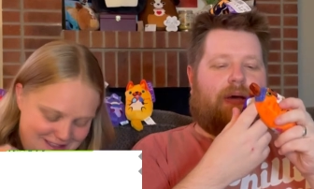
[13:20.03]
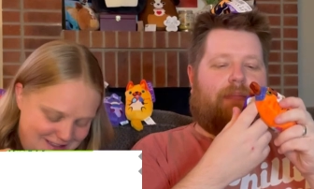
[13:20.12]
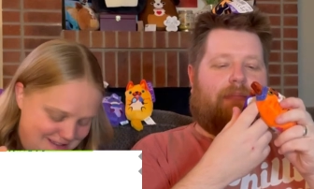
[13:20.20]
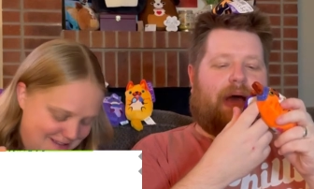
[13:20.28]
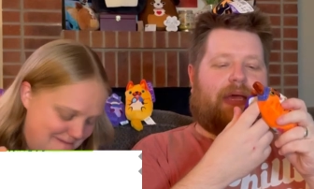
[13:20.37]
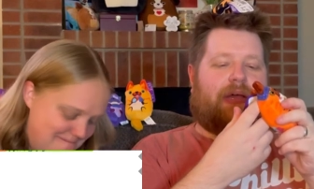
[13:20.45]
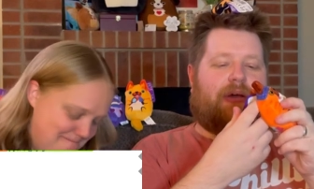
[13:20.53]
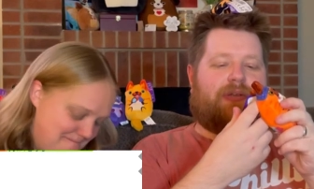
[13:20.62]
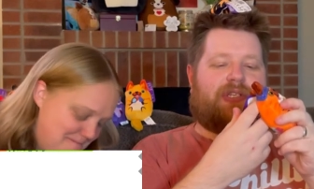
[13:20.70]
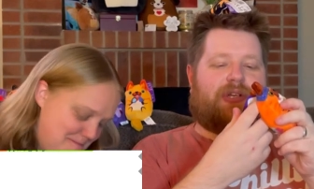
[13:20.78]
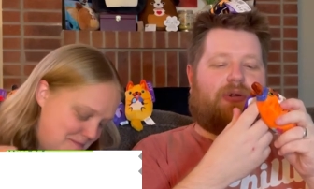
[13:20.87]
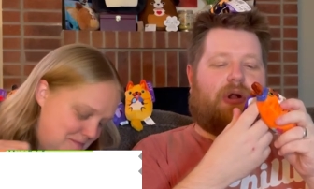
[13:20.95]
Speaker 1: Mike goes
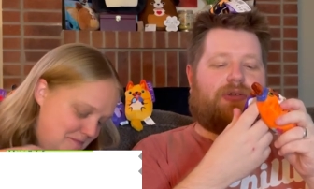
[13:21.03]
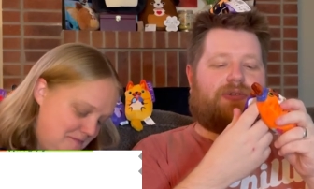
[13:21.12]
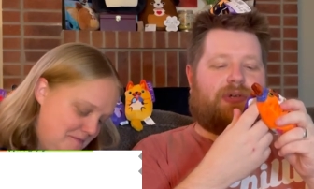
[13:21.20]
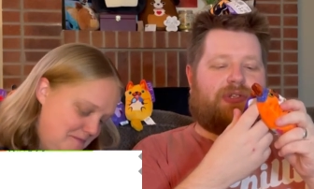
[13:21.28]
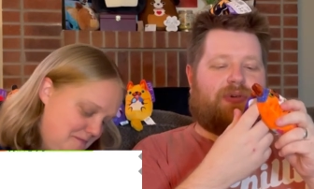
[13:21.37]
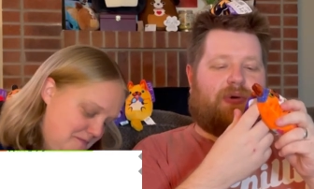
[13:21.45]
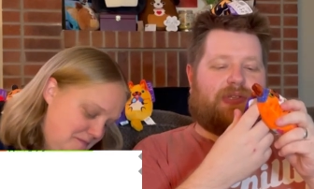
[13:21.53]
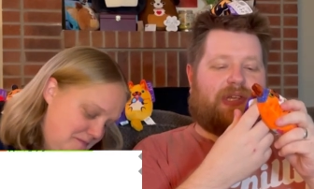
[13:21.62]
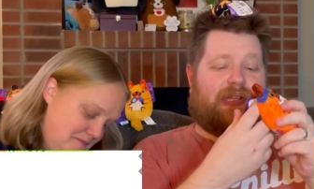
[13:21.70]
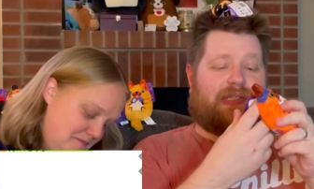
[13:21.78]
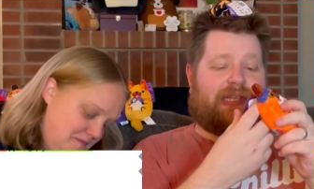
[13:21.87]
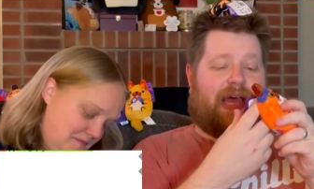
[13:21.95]
to grocery stores
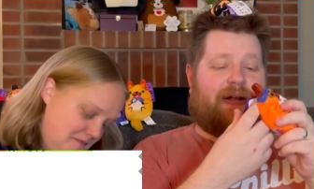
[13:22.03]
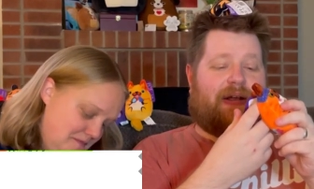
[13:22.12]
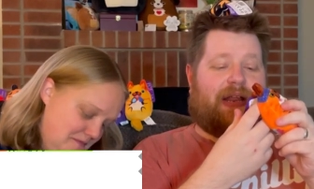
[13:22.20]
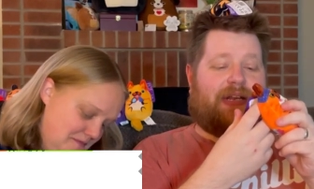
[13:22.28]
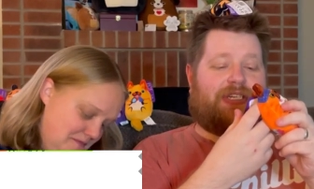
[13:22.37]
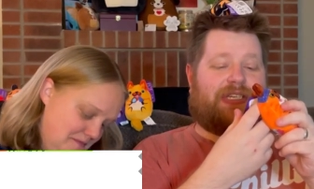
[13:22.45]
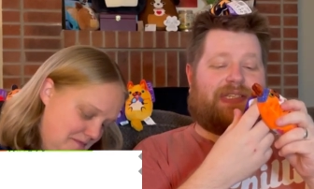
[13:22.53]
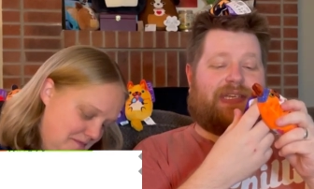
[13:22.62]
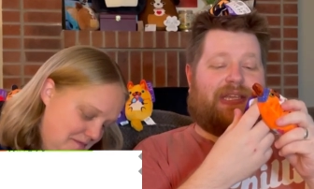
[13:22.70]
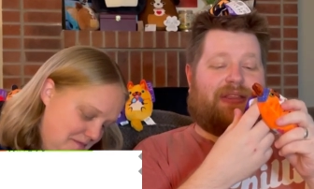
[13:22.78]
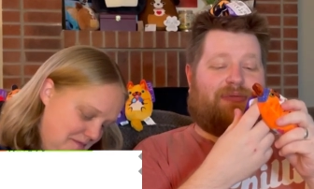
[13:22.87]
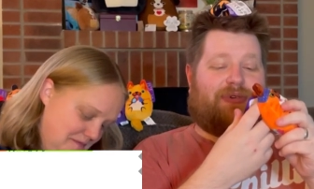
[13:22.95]
on Saturday just to
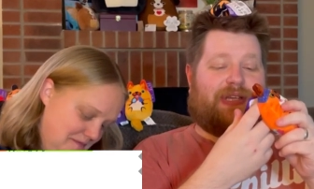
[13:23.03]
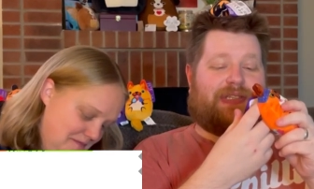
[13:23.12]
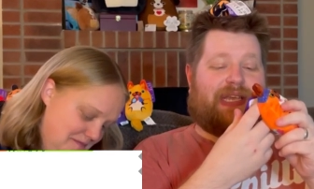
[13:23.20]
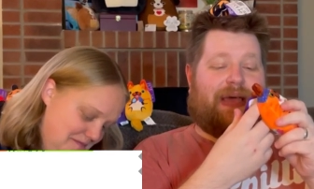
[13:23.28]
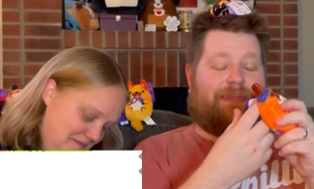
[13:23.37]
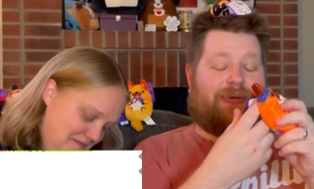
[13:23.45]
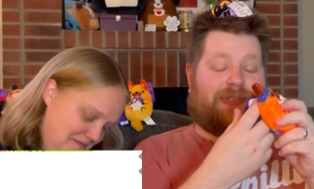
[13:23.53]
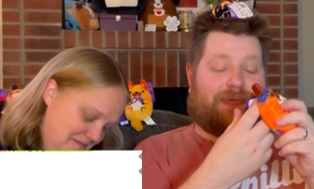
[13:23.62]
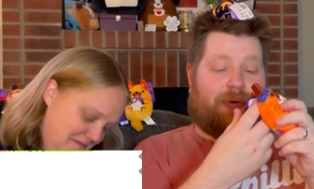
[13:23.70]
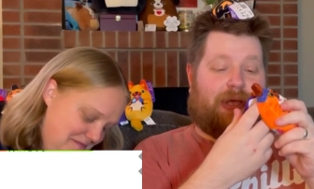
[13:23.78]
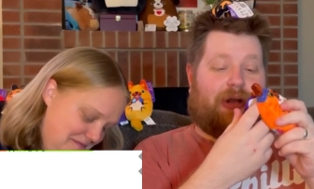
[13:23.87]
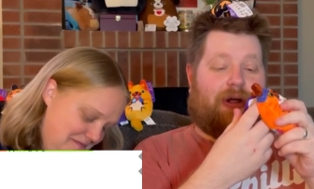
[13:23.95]
eat the free samples. We
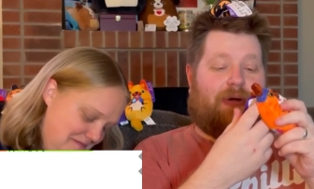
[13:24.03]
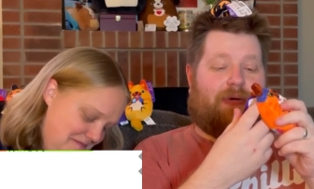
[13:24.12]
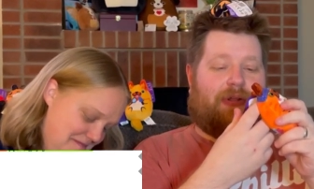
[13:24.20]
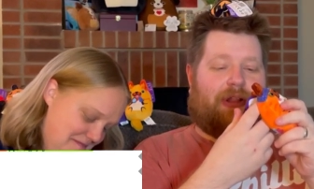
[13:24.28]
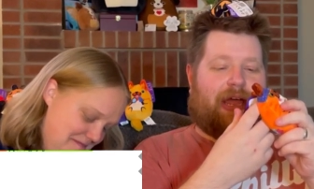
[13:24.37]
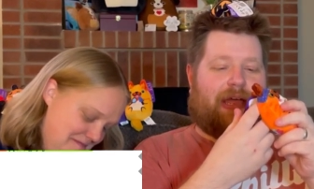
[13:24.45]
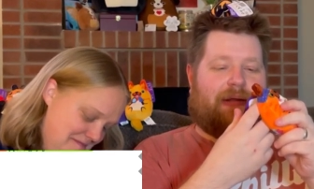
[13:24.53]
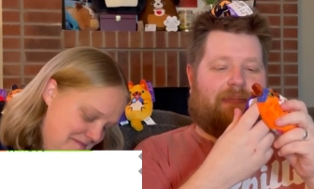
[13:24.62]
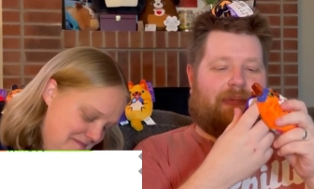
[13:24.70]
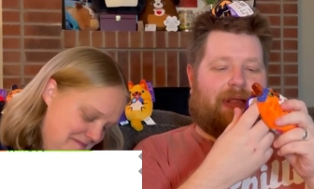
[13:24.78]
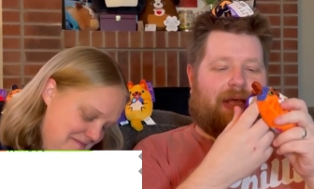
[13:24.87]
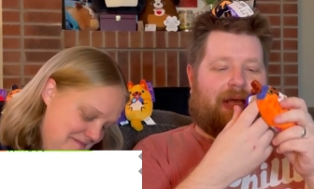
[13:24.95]
can all relate.
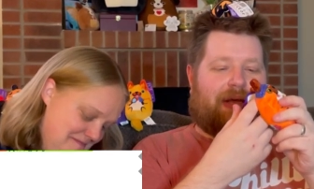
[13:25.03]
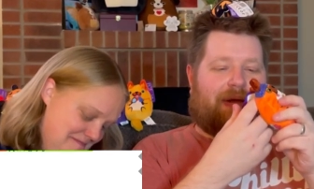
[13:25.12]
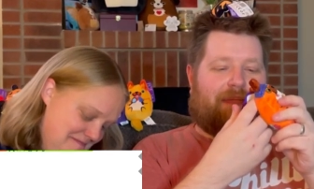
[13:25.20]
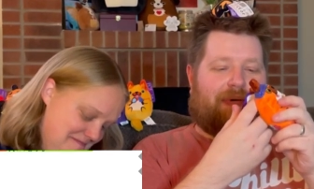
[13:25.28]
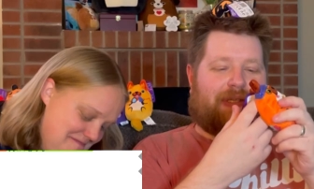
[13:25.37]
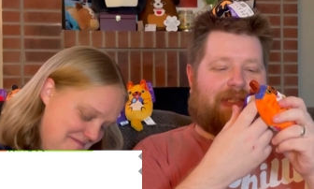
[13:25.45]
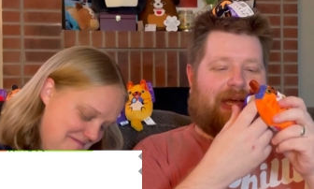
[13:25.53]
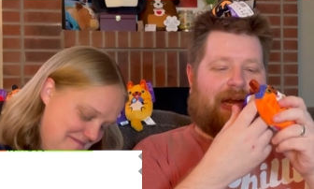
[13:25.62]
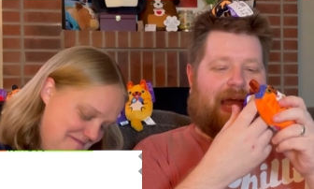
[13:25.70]
Puts on a